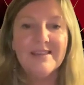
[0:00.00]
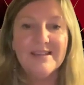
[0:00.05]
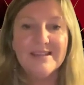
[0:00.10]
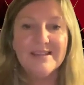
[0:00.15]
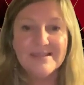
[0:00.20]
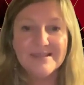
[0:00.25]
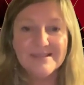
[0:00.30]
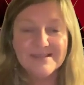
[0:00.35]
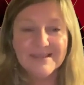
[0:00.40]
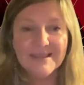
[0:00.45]
And
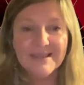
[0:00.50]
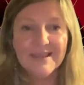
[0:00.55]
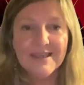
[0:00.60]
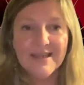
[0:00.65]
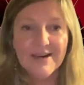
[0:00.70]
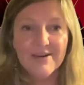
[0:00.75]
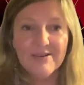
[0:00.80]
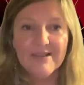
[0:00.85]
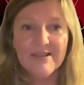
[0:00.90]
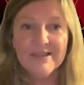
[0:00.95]
this is a
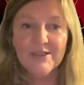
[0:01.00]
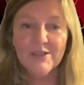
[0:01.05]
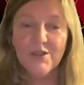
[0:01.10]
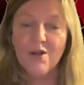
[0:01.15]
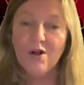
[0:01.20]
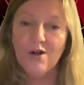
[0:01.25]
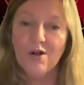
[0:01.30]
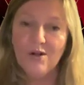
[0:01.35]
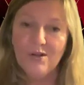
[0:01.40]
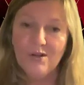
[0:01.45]
clarion
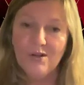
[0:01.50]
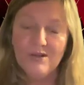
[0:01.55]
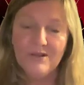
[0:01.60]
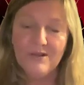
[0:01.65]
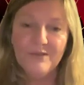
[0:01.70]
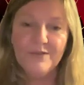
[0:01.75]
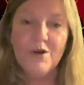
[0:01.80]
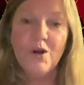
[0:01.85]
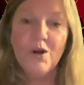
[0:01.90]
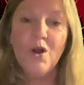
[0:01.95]

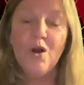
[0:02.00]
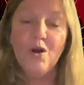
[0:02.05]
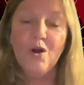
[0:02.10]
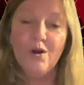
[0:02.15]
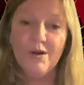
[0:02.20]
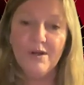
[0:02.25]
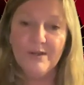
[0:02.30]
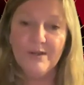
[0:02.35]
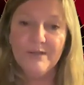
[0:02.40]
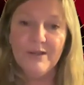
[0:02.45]
call for
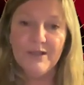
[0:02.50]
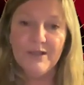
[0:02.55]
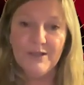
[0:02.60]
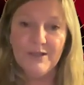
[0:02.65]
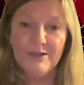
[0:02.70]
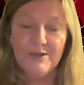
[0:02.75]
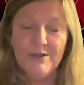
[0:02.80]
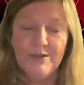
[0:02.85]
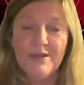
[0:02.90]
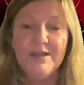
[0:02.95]
all of
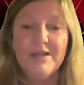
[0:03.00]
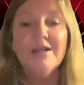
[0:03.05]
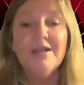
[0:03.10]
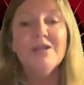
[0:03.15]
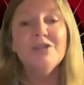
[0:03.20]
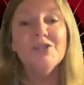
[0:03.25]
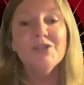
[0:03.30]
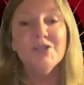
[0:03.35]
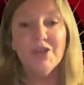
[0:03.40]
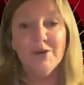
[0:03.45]
you
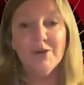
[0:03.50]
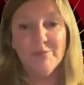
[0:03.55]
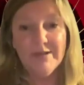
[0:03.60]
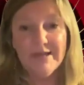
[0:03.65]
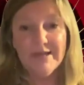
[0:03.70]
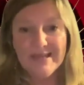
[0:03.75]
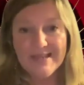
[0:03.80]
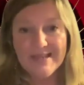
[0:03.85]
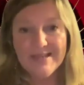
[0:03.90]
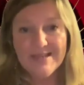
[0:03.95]
to come
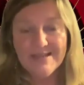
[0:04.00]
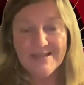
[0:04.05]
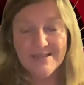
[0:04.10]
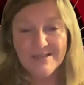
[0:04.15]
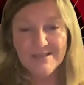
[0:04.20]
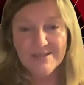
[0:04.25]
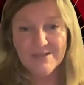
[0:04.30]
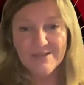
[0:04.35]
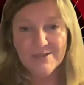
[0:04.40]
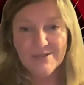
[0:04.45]

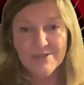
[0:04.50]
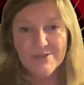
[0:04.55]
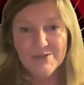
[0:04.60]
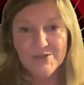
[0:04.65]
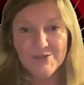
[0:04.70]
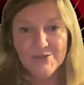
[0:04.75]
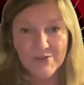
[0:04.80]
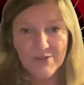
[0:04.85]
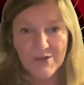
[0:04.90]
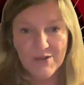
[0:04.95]
in
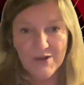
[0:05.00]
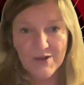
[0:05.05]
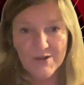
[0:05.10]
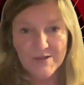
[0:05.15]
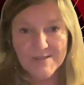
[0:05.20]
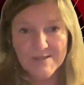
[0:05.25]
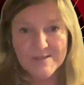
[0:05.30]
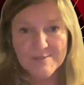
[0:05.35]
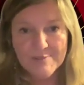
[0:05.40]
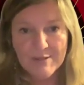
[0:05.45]
to the
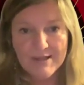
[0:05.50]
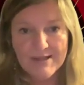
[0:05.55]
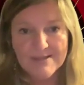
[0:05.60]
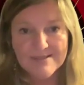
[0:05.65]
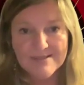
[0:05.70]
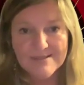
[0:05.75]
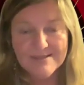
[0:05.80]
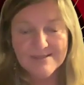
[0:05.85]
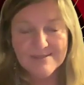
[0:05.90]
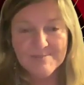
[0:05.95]
heart
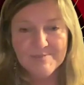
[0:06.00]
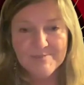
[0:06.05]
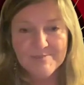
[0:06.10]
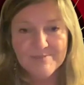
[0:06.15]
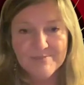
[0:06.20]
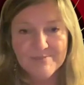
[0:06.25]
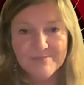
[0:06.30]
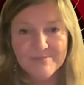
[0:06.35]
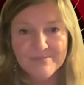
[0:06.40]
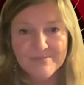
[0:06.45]
space,
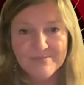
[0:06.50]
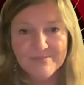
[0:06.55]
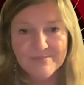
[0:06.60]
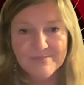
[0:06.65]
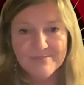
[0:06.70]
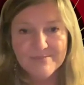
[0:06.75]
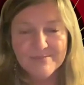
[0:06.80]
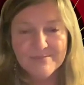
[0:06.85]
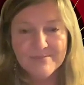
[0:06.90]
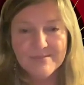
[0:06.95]

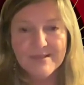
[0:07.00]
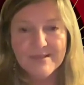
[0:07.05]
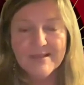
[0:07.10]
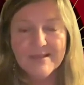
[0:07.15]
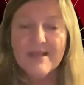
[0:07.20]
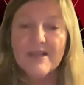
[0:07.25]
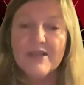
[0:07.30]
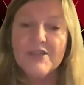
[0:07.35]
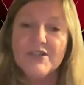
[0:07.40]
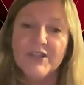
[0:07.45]

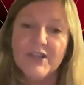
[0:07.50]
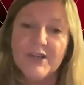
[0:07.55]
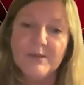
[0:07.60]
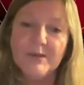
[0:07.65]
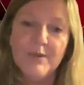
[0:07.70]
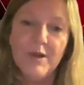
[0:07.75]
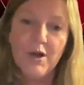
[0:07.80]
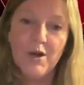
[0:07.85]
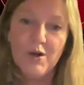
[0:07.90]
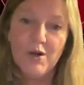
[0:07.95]
to
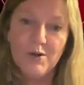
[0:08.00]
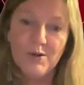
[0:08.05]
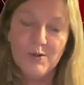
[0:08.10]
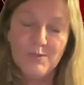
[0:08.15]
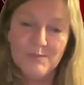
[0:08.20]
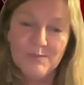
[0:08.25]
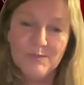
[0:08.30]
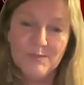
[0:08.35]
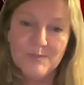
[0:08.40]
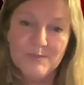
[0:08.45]
come
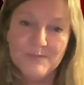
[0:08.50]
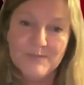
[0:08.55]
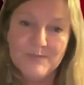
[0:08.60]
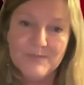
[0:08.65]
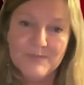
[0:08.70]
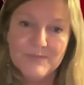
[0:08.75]
home,